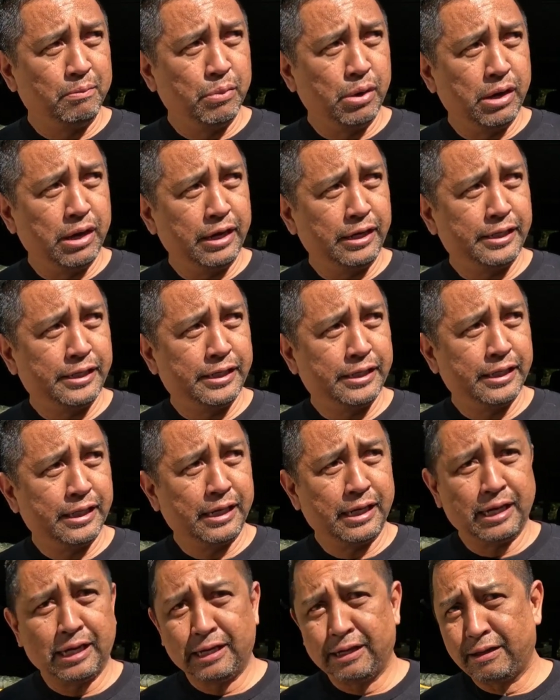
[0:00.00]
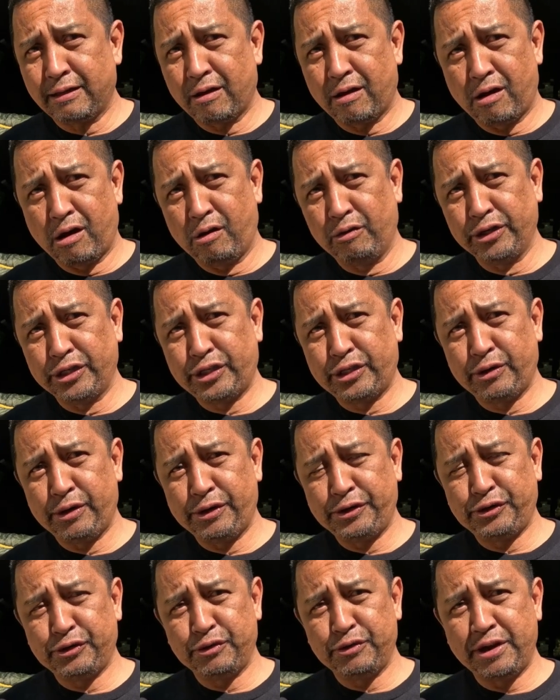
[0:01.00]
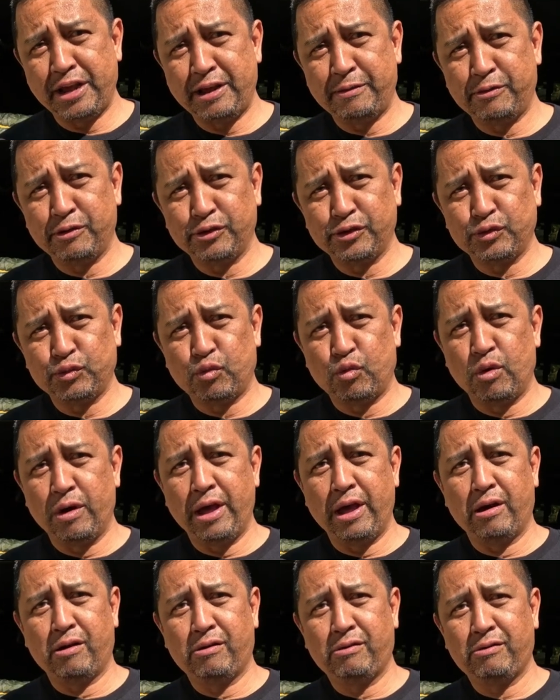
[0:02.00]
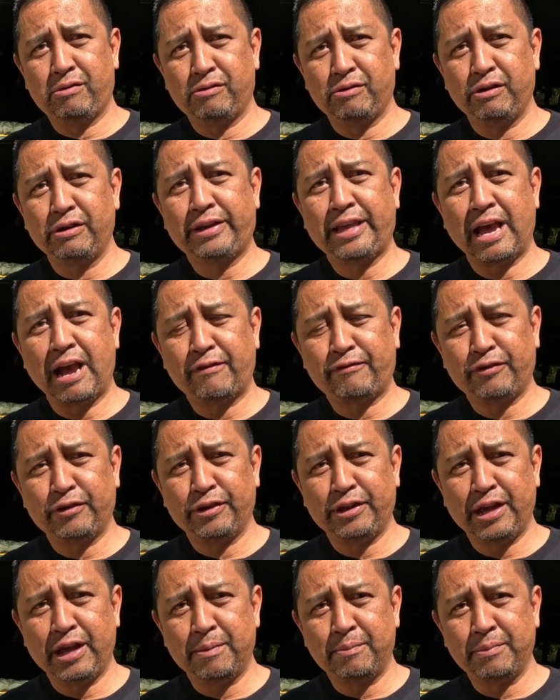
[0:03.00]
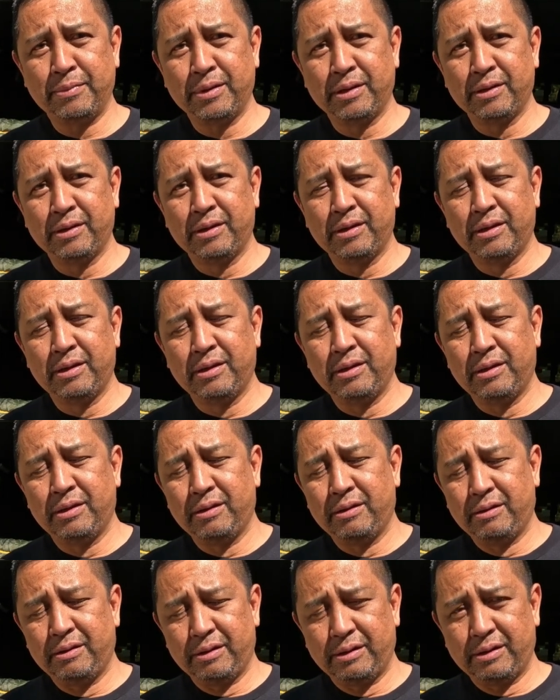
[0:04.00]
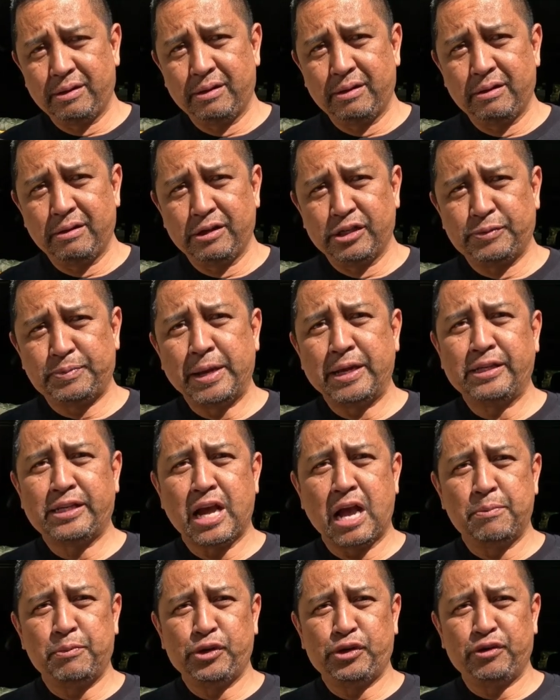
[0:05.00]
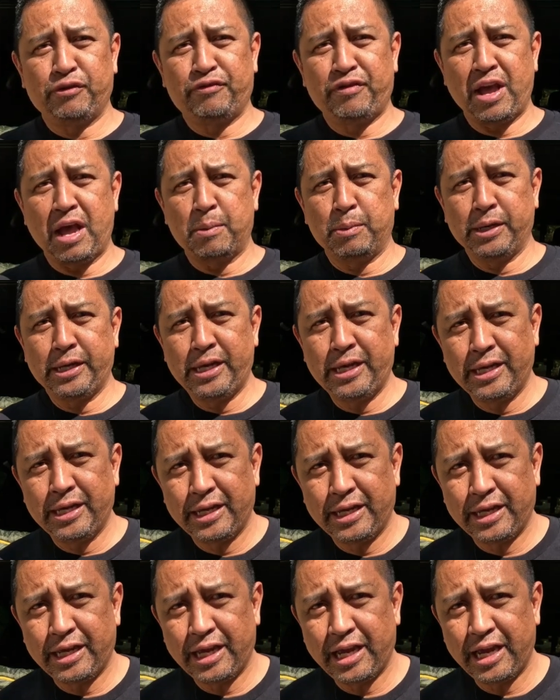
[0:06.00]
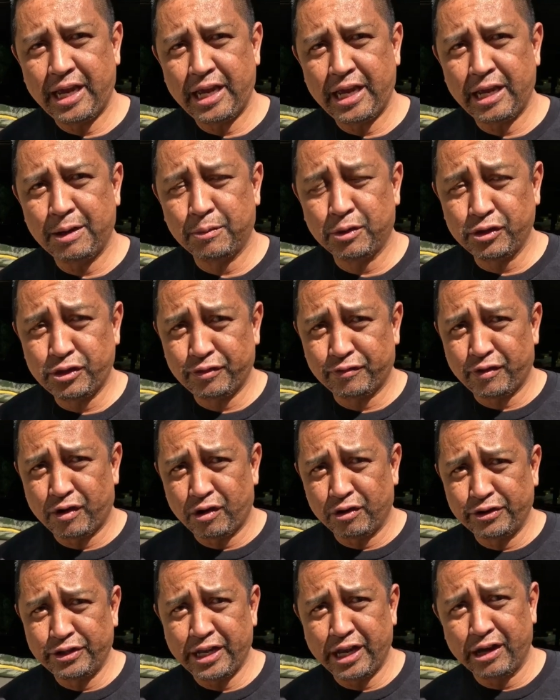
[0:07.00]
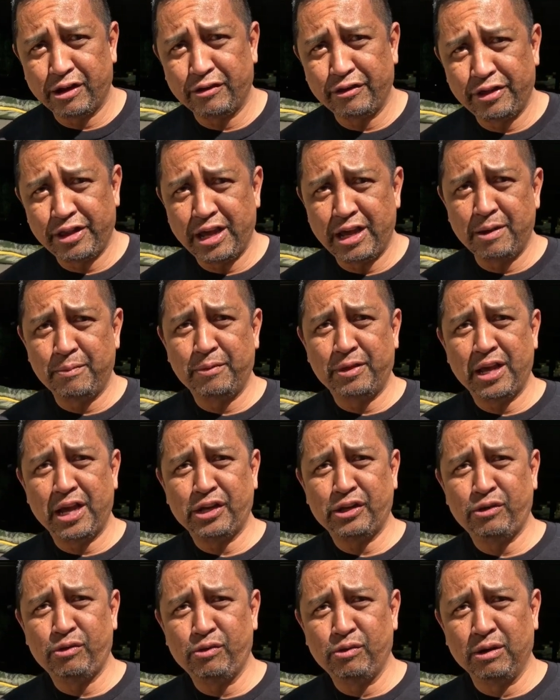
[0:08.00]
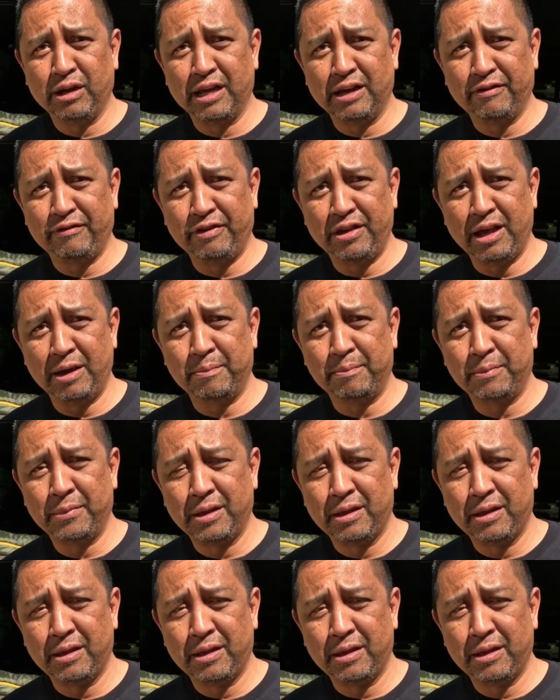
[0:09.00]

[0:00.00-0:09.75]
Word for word: But uh, always treat your neighbors well, look after them. Spend time with your family, and most of all, tell them that you love them.